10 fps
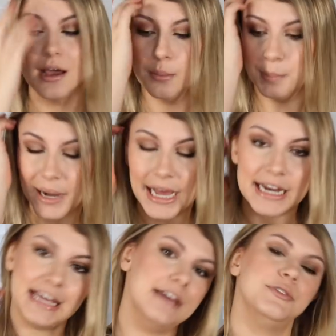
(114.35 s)

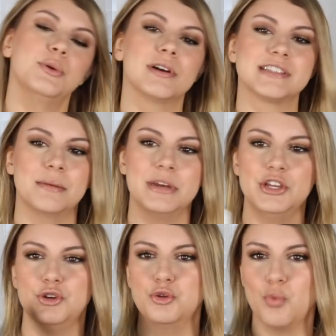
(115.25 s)
But if you are
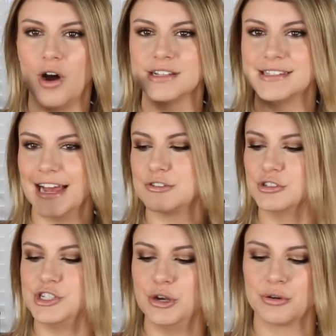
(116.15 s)
somebody who wants
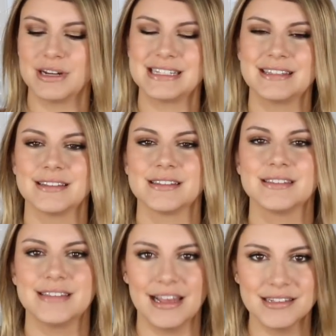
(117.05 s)
natural deodorants, the
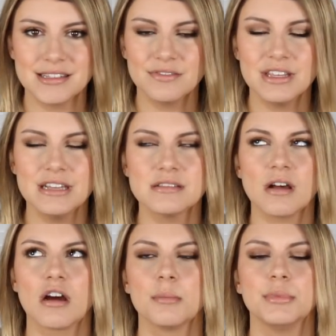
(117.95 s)
scents of these
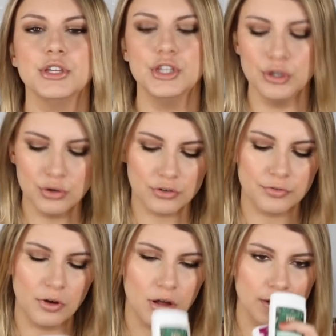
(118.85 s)
are
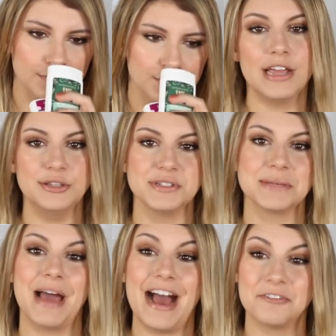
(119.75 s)
beautiful. I use
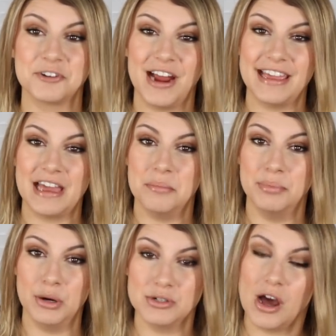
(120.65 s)
them after I get
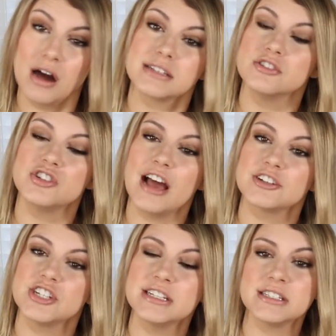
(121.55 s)
Botox
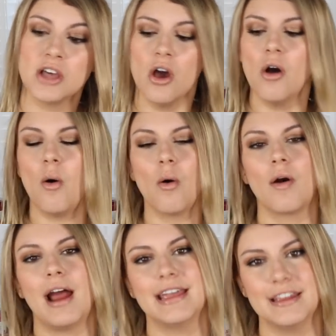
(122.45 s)
injections
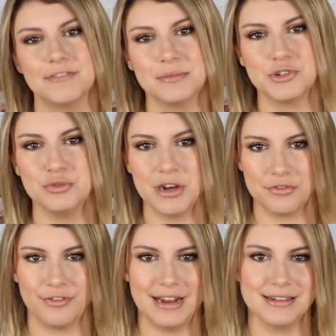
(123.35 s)
or I give them to my
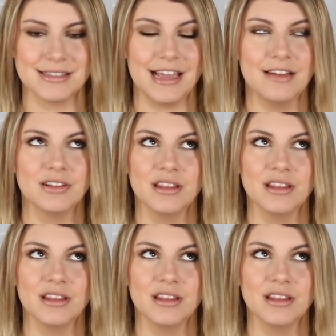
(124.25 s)
friends. I have a